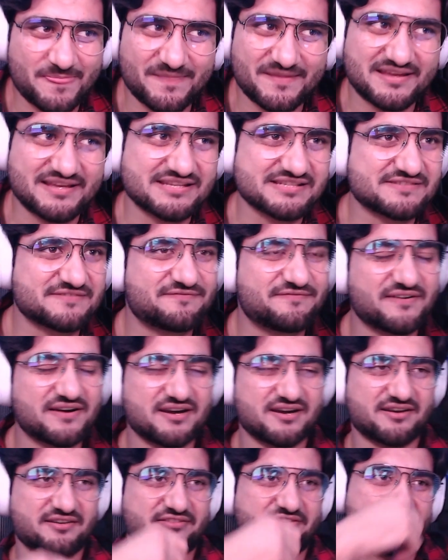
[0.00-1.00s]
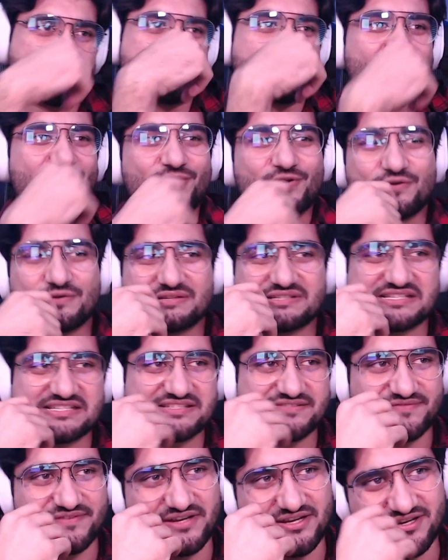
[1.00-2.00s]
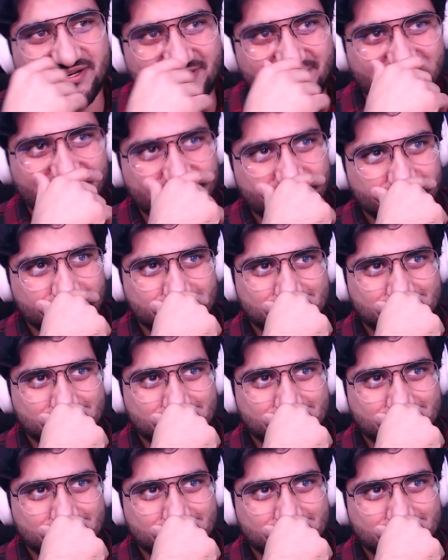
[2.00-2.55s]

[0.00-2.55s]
His father though, who's his father?